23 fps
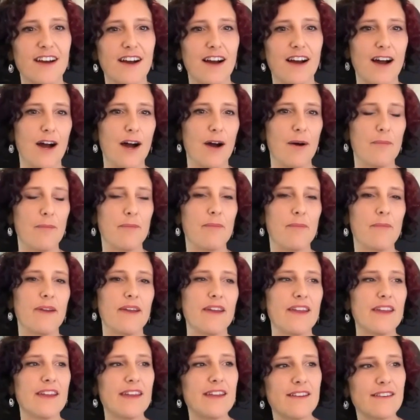um
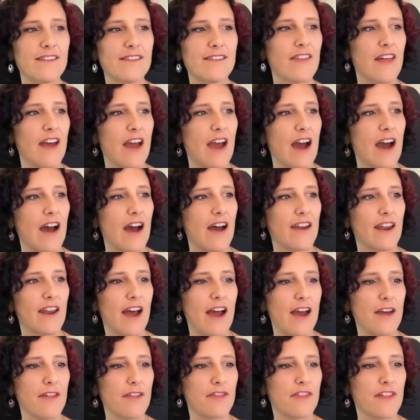in that
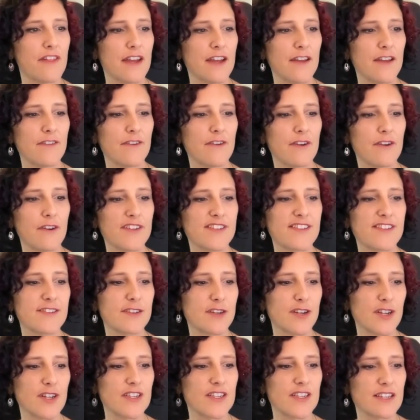i think there are
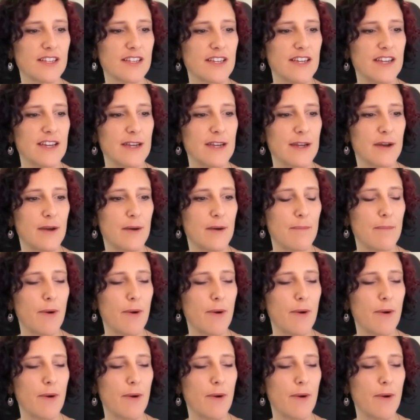certainly